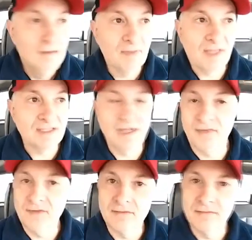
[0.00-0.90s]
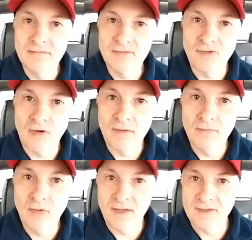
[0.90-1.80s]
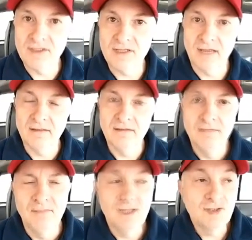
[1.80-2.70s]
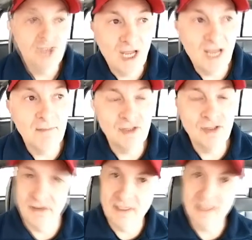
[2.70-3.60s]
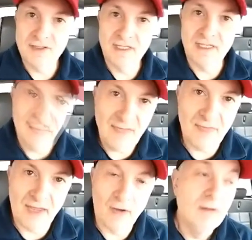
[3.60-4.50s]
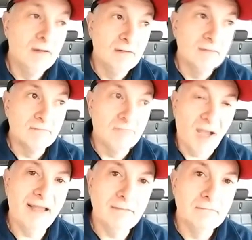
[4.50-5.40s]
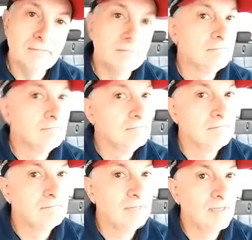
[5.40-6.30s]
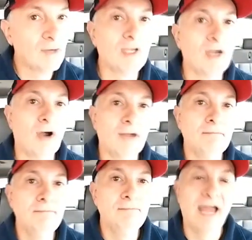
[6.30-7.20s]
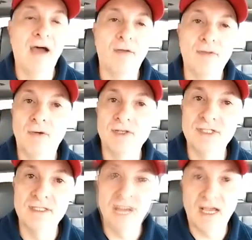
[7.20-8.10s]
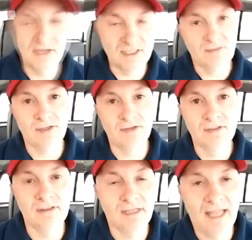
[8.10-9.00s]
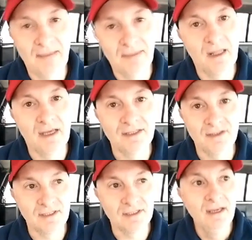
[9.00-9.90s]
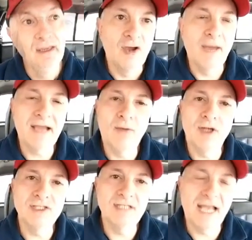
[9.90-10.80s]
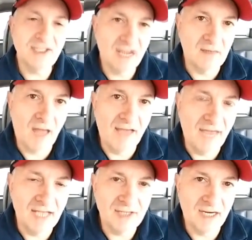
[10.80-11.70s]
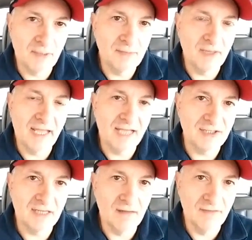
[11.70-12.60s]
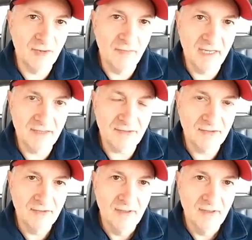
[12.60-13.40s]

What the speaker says: but that's not the drawing point of the state. It's a shame it took this to get there, but here we are. Now the question is, how is South Dakota going to capitalize on this? Go back and watch this. #live, #replay, #loveyoumeanit,